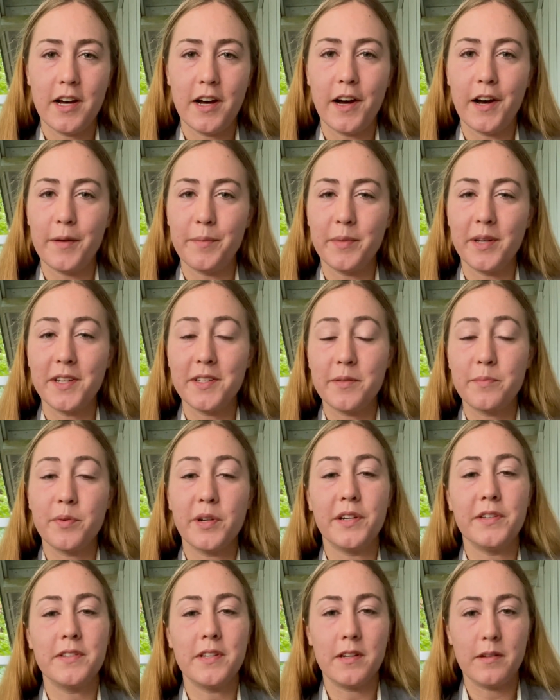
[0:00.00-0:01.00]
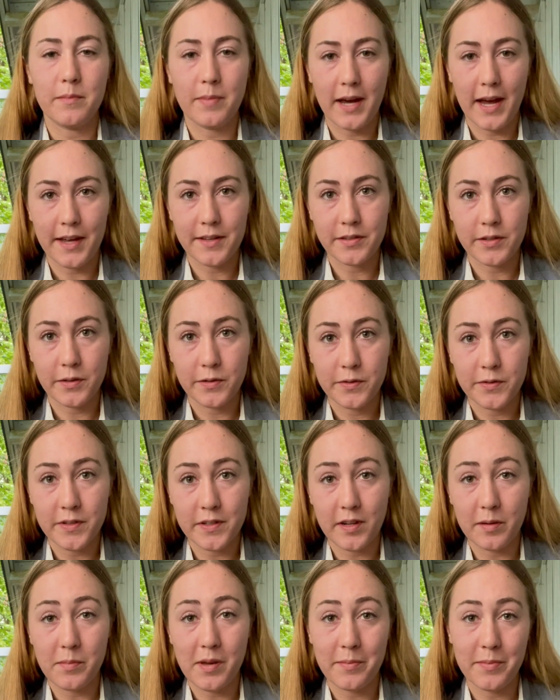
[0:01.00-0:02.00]
um, because it brings in pathos
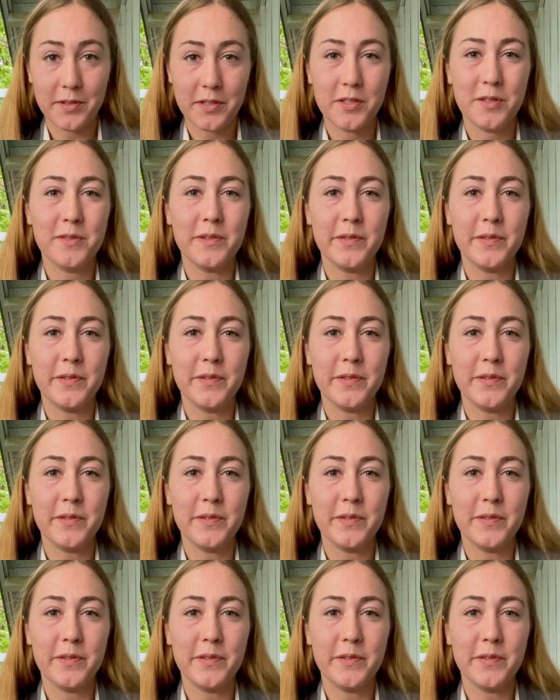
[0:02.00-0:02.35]
and I'm able to